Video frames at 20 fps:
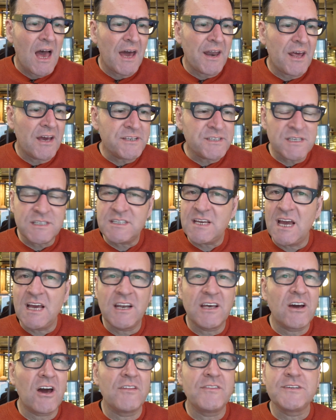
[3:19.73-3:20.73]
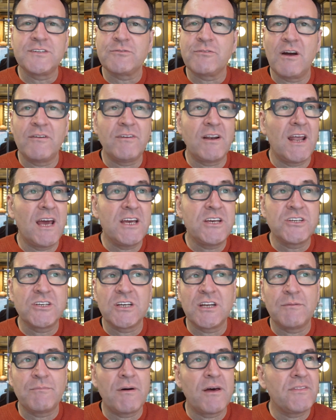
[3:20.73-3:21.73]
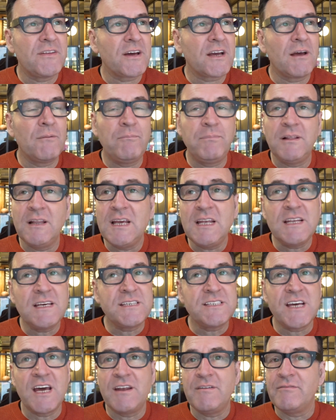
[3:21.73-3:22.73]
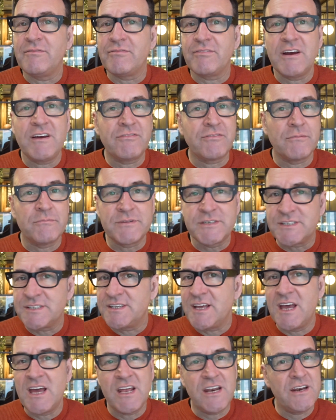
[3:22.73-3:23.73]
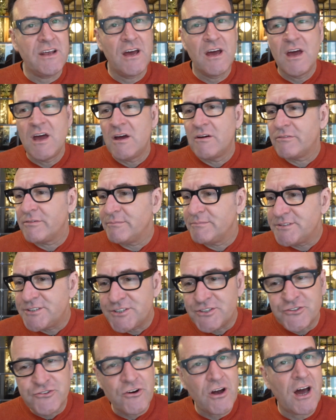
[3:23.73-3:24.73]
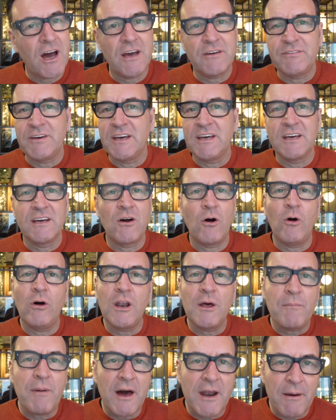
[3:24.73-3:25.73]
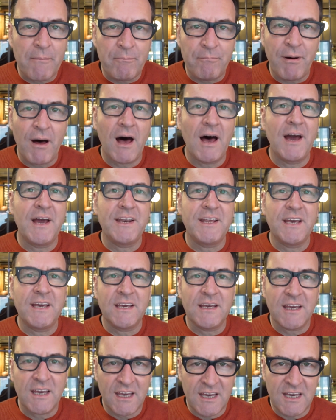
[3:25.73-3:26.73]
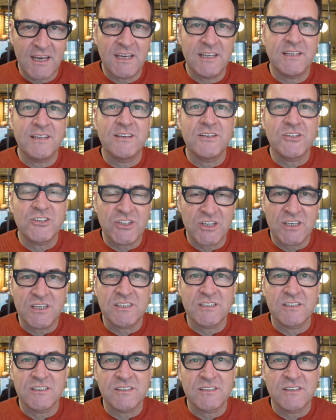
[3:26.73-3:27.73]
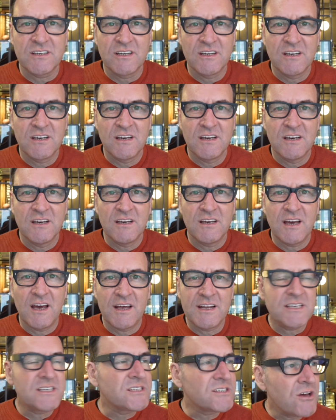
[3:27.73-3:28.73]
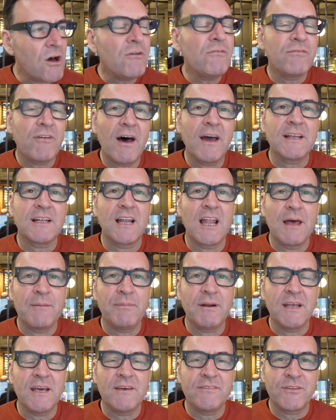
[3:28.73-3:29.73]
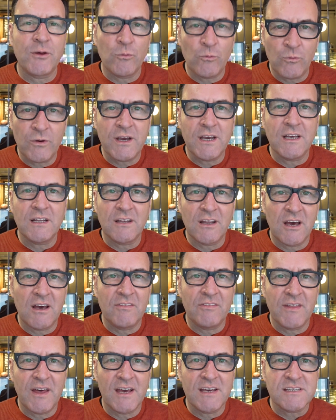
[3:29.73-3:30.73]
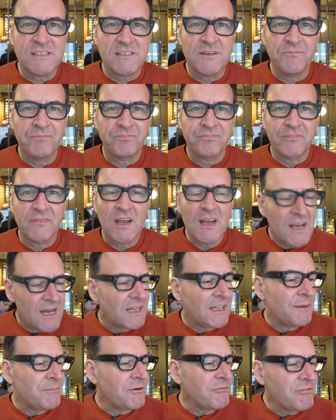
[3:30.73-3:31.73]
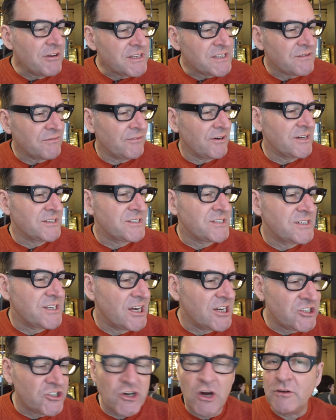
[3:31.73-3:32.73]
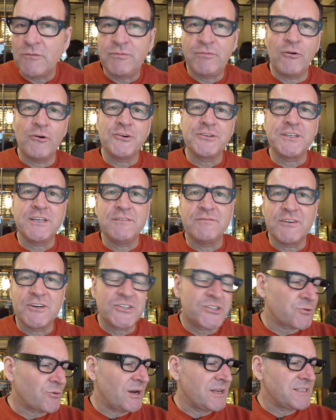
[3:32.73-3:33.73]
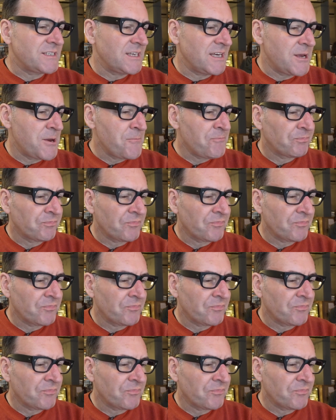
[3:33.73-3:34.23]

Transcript: And Hudson Taylor got this revelation about that completely set him free from sin, from striving, all about abiding in Jesus. And it's so vital, I believe, that we learn this. Let me read some verses here. John 14, verse 20.